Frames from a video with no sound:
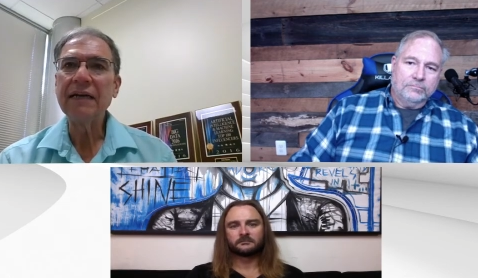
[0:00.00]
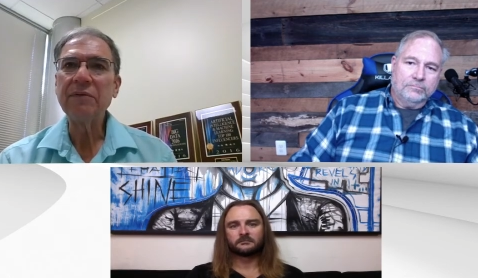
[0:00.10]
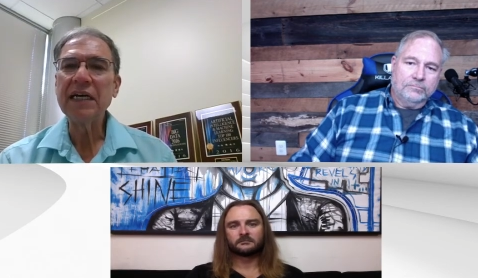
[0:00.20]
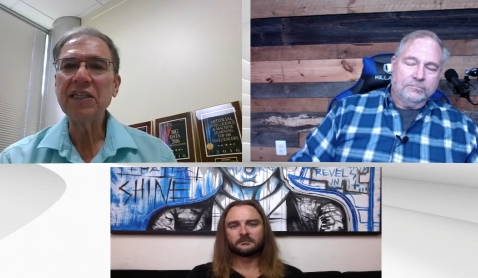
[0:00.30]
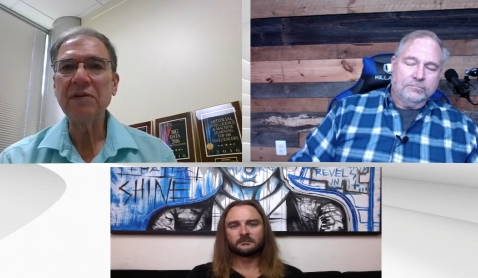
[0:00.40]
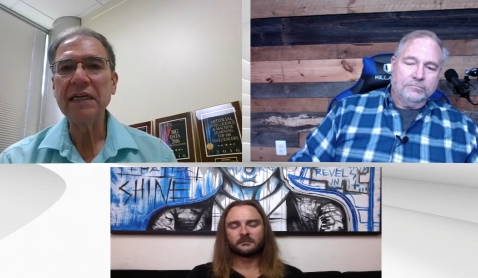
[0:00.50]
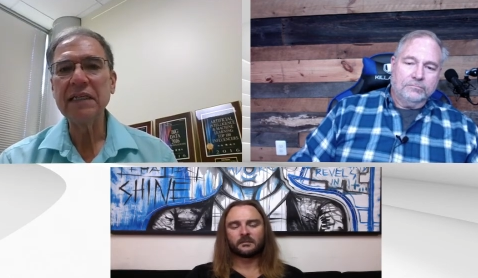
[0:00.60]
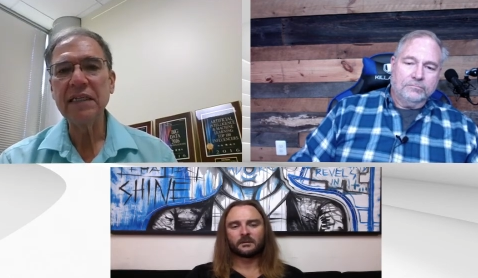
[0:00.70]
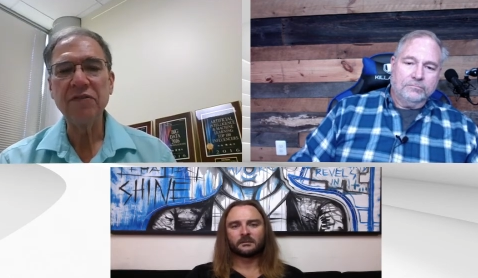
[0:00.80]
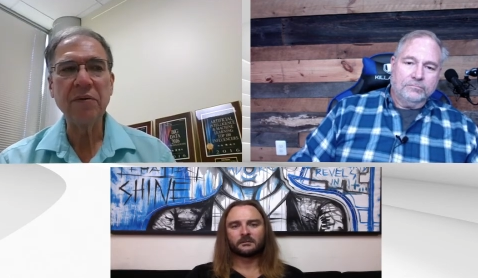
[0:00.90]
Speaker 1: And what makes it
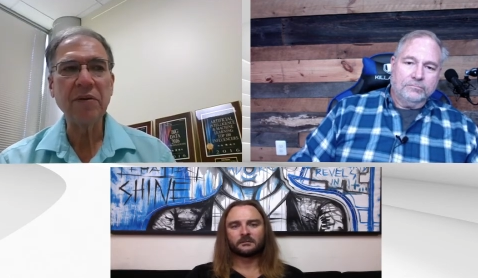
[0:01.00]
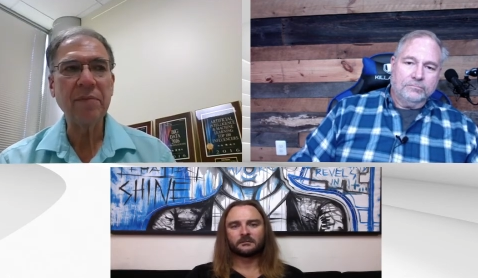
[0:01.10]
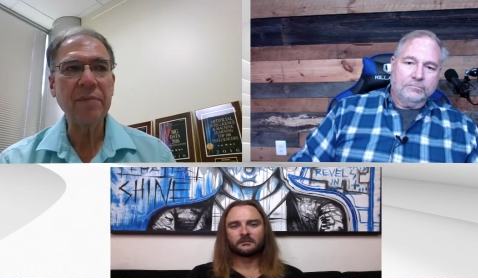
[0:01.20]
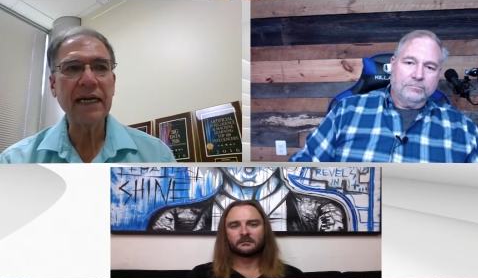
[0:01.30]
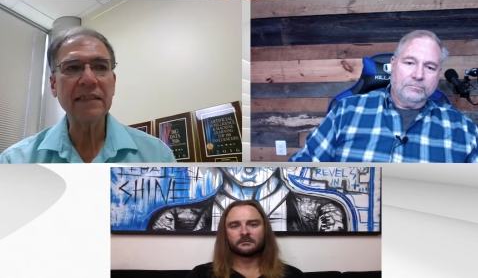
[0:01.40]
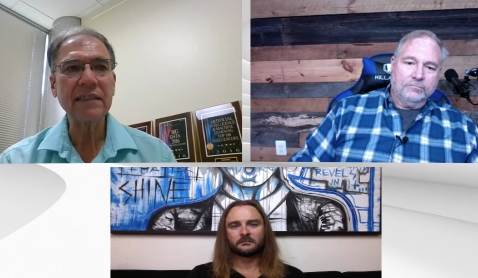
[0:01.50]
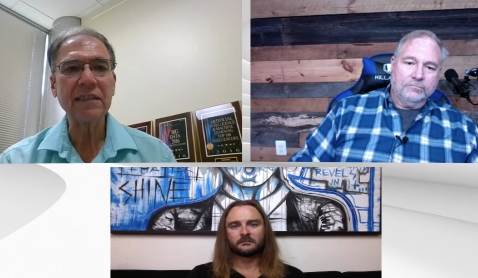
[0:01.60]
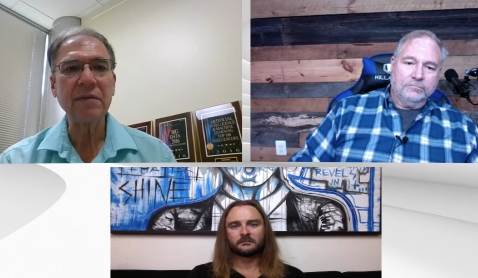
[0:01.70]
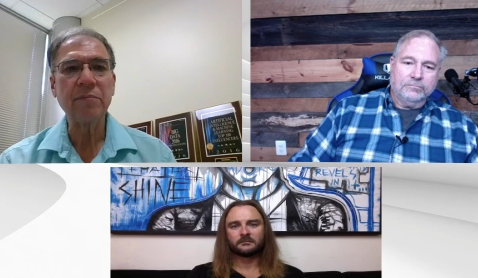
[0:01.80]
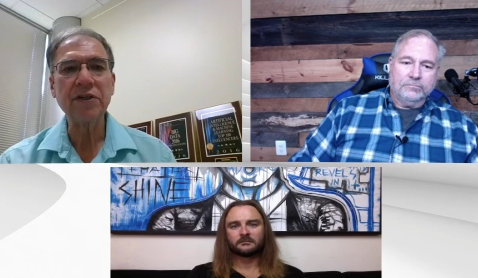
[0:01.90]
really different from the
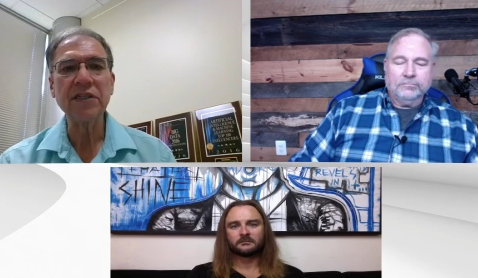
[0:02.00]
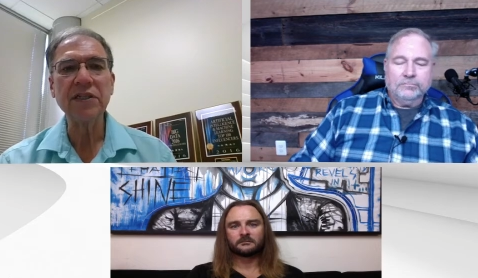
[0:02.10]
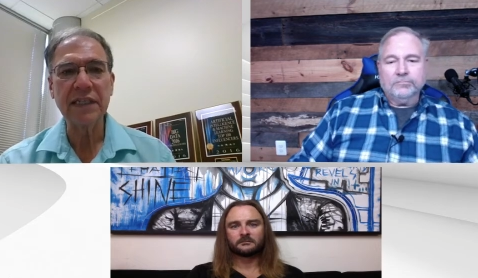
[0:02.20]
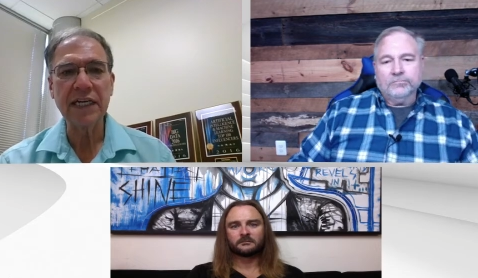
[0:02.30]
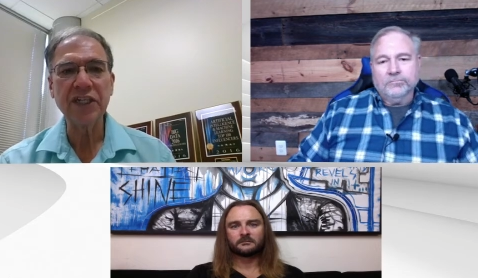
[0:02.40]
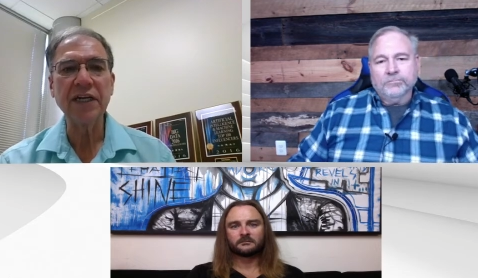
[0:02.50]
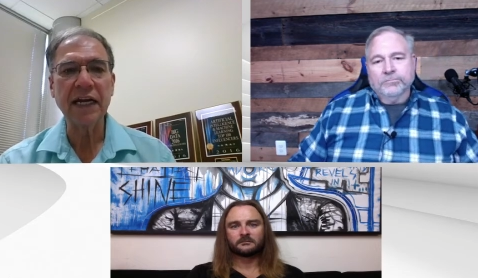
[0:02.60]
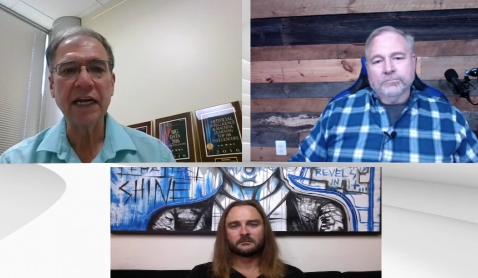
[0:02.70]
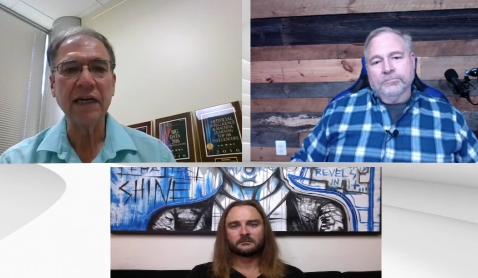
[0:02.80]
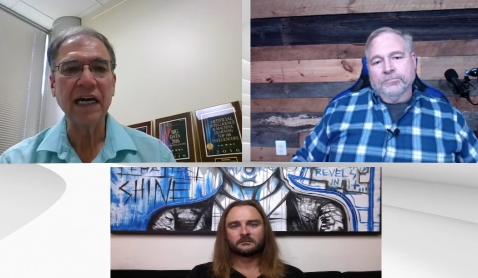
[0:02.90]
past is the
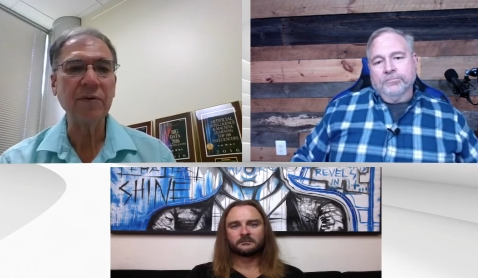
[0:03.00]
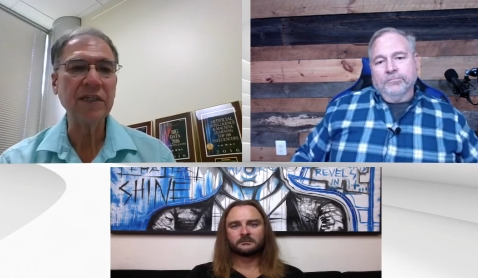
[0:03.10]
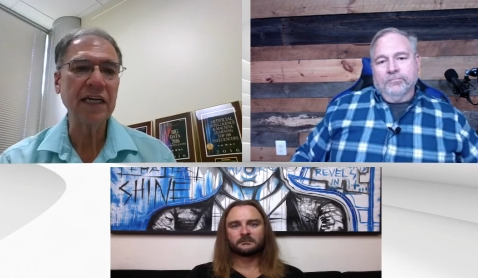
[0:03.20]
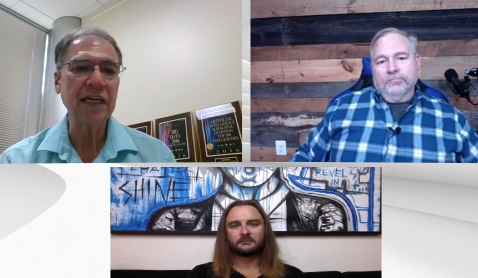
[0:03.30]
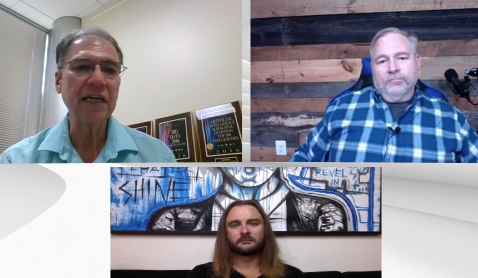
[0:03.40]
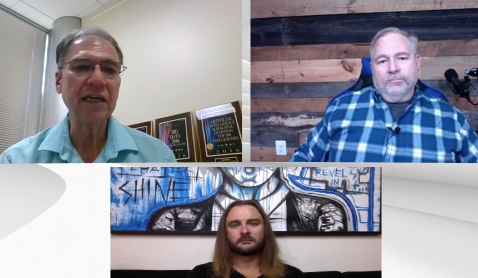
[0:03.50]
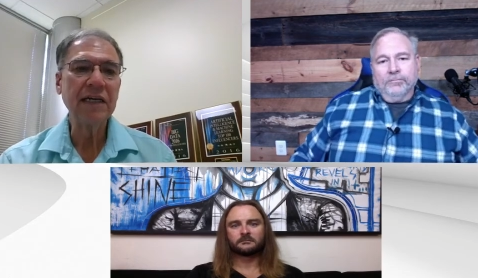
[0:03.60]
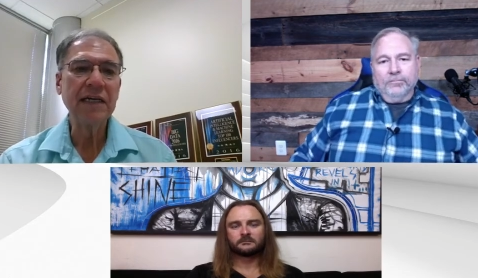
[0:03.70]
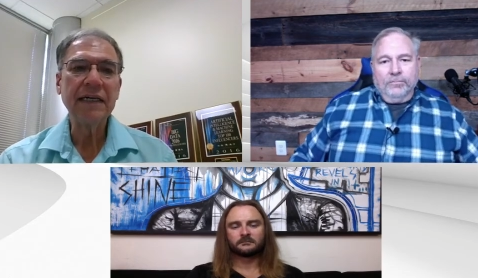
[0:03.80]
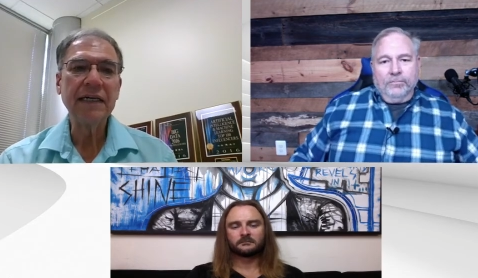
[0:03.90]
personalization angle, I always think.